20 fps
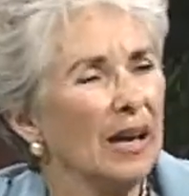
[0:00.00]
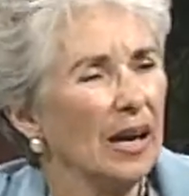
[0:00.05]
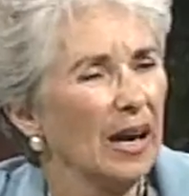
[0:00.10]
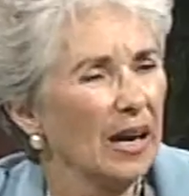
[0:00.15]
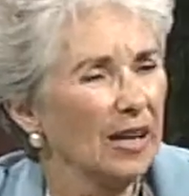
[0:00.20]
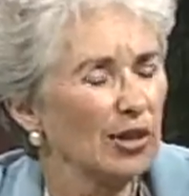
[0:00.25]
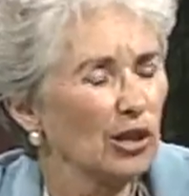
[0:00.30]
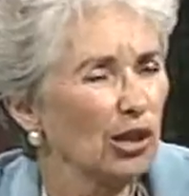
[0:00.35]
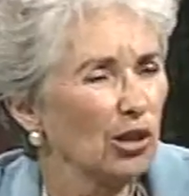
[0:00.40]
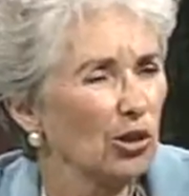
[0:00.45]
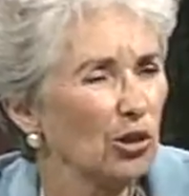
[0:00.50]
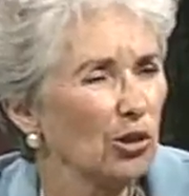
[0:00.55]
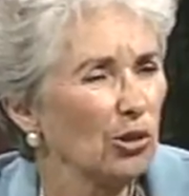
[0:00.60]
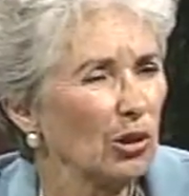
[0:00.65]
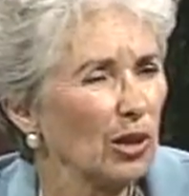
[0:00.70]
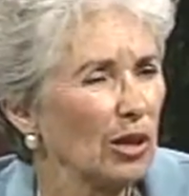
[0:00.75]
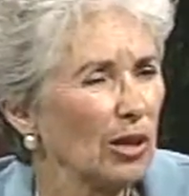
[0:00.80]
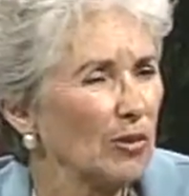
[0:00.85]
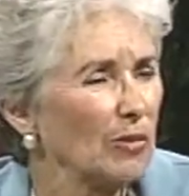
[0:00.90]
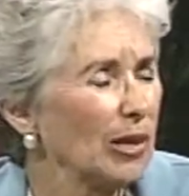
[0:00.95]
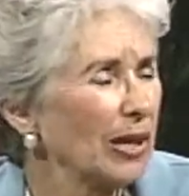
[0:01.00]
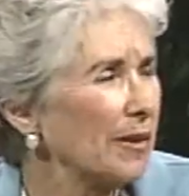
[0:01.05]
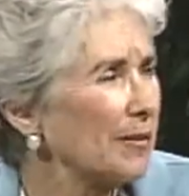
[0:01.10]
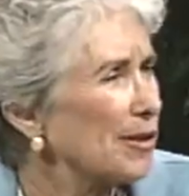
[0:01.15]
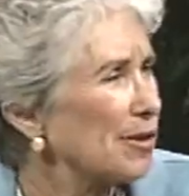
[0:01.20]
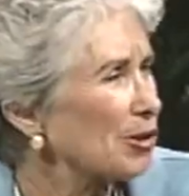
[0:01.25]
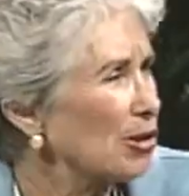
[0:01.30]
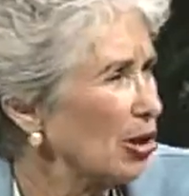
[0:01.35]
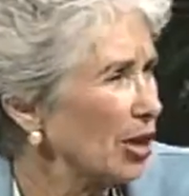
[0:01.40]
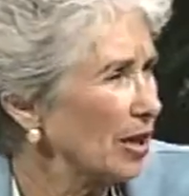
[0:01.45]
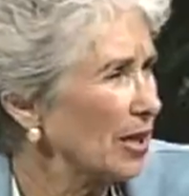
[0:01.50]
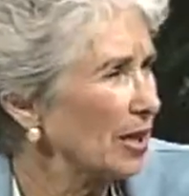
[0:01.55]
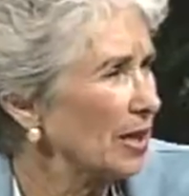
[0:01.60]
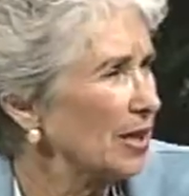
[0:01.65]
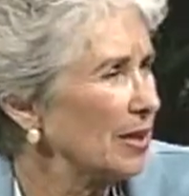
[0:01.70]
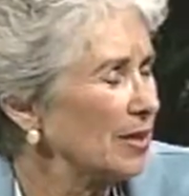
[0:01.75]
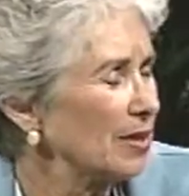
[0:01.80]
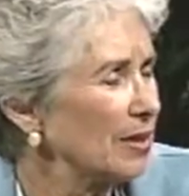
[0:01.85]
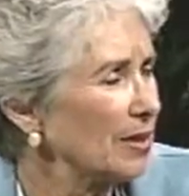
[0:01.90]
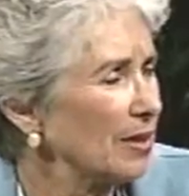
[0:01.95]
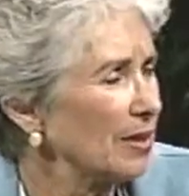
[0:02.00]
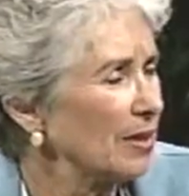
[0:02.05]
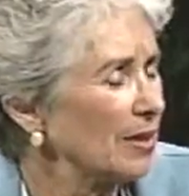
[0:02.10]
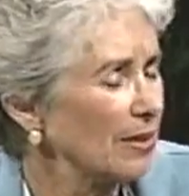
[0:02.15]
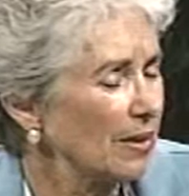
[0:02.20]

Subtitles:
I know when I was talking to